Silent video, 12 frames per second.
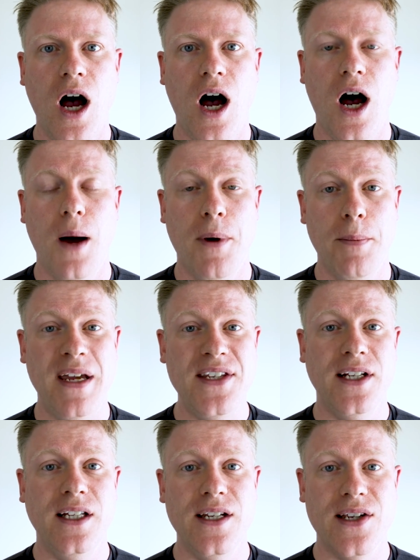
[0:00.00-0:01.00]
Uh, but
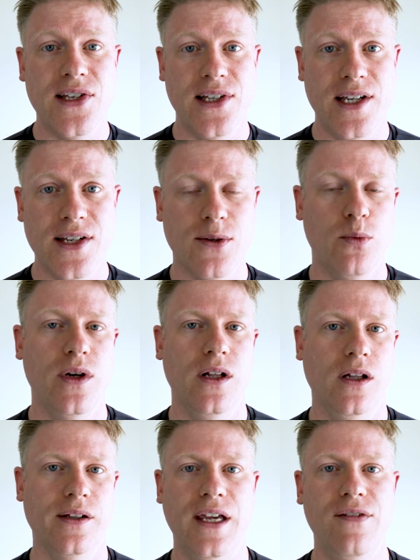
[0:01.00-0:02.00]
basically this list
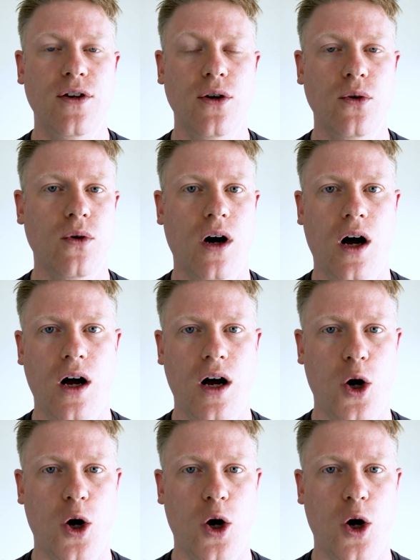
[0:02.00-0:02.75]
will give you uh,